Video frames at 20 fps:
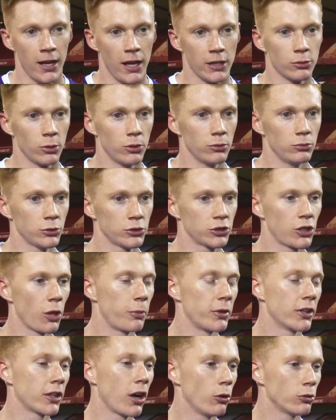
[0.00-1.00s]
is we're,
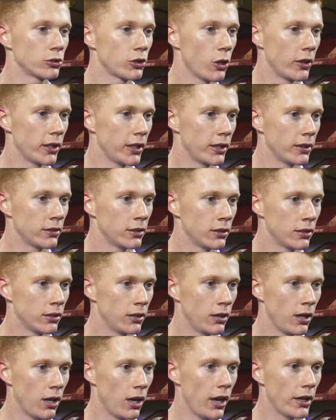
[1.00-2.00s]
stopping the goals going in
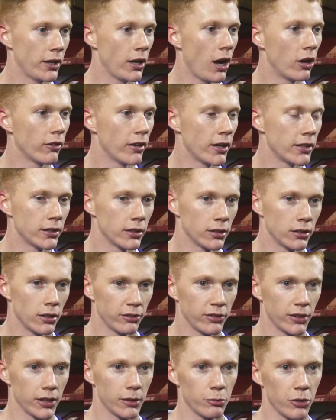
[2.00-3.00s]
uh, in our end. I
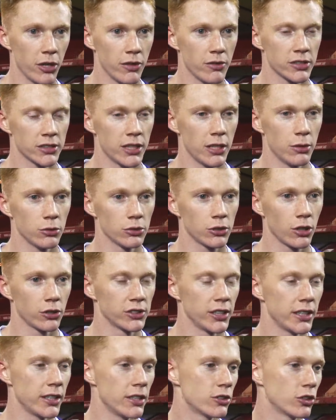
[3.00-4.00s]
think previously we was
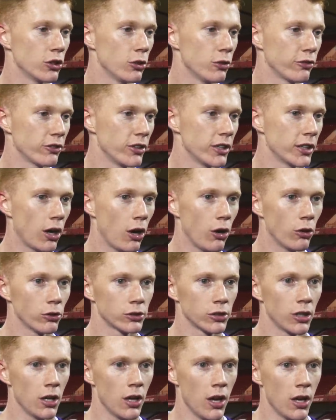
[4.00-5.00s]
conceding two, three
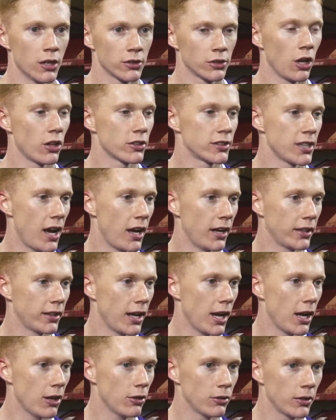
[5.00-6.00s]
goals. It's a lot tighter
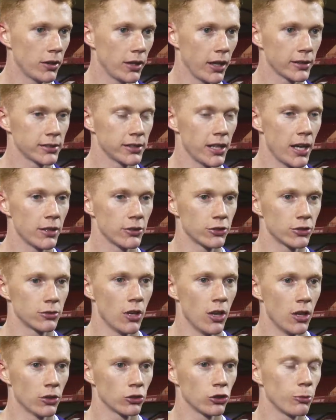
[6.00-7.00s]
now, and like I say, it's,
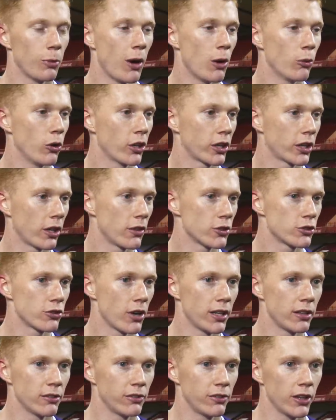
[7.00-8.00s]
it's all about working on the
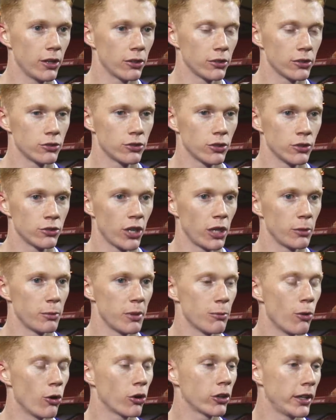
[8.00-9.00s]
training field and, and, trying to
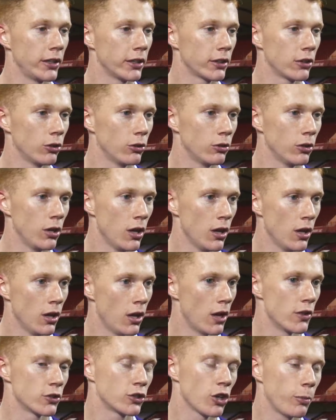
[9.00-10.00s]
be more clinical
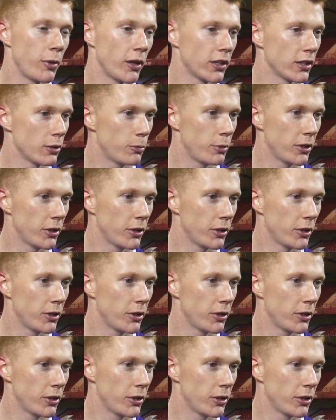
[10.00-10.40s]
at the top end of the